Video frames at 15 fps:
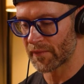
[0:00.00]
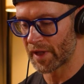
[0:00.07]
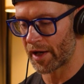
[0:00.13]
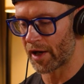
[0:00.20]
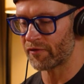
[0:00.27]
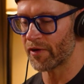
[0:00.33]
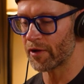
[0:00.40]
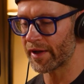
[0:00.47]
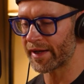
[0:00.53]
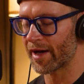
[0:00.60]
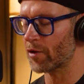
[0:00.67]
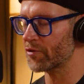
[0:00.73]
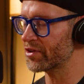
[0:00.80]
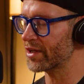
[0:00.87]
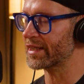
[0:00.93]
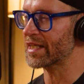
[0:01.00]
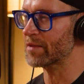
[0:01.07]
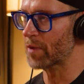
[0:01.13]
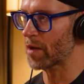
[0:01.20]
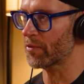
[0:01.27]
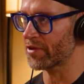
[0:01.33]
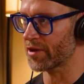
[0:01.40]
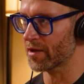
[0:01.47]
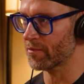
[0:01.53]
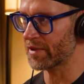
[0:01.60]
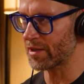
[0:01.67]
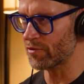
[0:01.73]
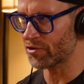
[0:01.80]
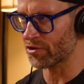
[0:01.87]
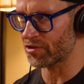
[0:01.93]
I felt like I always had to keep up with him, and
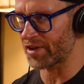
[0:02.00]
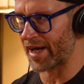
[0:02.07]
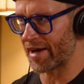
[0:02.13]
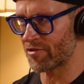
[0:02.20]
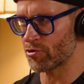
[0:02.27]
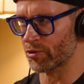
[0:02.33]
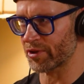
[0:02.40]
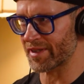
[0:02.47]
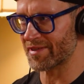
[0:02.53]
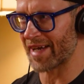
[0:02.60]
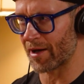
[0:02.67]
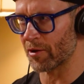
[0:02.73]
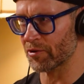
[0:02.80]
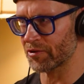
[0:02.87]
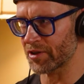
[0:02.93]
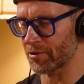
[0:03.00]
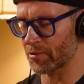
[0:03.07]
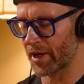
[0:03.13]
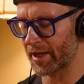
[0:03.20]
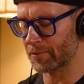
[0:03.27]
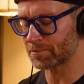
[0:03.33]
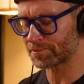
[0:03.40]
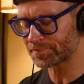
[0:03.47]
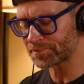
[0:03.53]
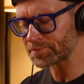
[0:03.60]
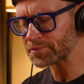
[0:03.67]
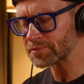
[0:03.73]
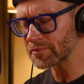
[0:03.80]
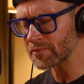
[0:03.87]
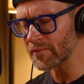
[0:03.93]
he was just naturally talented, right?
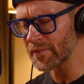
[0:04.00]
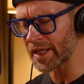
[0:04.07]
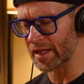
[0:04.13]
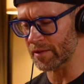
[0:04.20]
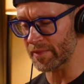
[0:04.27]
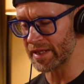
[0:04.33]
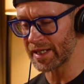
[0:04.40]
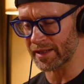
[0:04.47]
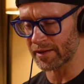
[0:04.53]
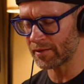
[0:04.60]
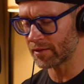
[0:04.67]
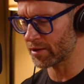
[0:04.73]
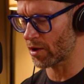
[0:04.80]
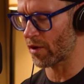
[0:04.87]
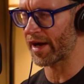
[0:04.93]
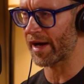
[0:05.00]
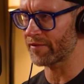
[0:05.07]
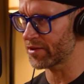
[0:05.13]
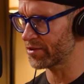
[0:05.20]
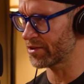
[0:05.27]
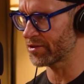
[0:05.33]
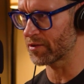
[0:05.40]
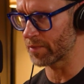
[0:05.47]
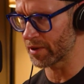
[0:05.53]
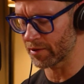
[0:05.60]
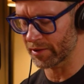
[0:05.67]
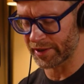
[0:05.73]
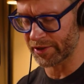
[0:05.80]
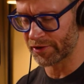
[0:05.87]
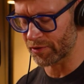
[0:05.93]
and me, you know, I have this
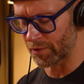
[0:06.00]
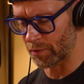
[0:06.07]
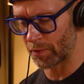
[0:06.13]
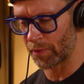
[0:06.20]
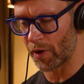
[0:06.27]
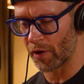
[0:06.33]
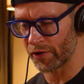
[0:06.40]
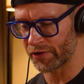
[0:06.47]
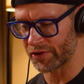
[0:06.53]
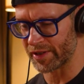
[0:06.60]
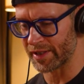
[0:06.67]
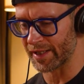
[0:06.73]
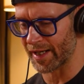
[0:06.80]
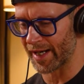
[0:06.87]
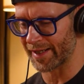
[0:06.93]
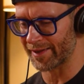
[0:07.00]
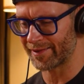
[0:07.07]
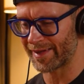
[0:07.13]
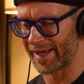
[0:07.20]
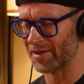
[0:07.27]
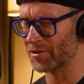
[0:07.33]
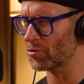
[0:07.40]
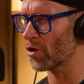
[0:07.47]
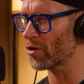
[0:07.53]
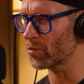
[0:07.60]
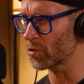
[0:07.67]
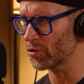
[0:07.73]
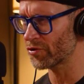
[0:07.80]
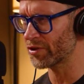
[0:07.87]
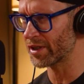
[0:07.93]
disability, cerebral palsy, and I can't do all the
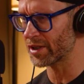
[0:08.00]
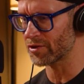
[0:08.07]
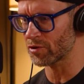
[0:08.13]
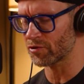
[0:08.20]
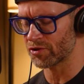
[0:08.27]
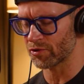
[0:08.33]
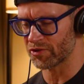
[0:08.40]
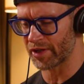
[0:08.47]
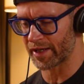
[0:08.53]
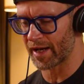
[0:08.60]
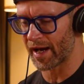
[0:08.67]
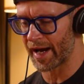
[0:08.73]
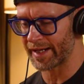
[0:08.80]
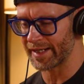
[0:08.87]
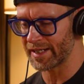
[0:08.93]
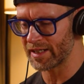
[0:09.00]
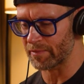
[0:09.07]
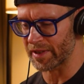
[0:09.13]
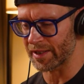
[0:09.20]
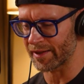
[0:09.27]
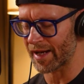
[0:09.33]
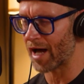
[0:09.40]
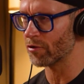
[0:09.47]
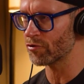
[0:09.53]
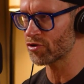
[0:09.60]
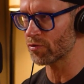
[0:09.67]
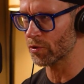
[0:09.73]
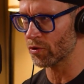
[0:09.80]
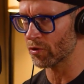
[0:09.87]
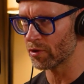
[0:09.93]
moves he can do. So it's like I need to be
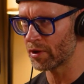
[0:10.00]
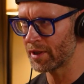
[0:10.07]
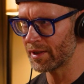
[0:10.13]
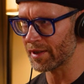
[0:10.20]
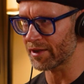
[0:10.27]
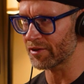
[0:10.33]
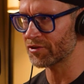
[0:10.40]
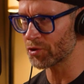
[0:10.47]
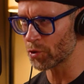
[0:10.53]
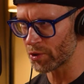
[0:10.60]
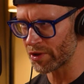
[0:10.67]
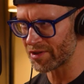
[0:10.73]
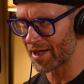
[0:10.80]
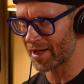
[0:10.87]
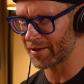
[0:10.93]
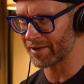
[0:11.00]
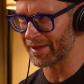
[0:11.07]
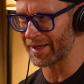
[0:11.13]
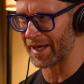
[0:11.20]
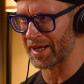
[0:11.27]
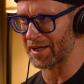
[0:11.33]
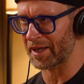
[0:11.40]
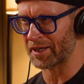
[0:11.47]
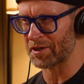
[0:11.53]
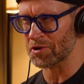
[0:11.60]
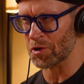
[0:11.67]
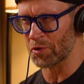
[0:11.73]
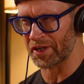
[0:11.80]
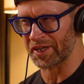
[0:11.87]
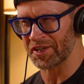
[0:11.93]
knowledgeable in storytelling and like
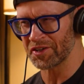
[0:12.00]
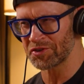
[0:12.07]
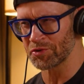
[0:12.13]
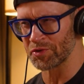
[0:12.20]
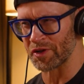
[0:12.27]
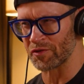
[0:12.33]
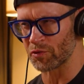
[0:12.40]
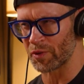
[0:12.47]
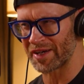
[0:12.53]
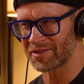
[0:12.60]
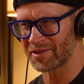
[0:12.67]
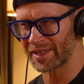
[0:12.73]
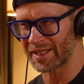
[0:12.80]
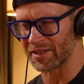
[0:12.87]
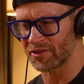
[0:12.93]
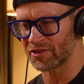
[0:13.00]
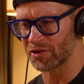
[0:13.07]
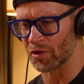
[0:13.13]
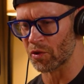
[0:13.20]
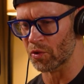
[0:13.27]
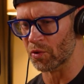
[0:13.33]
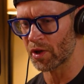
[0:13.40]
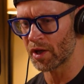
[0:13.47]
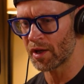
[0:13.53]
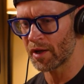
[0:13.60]
know the history of wrestling. And so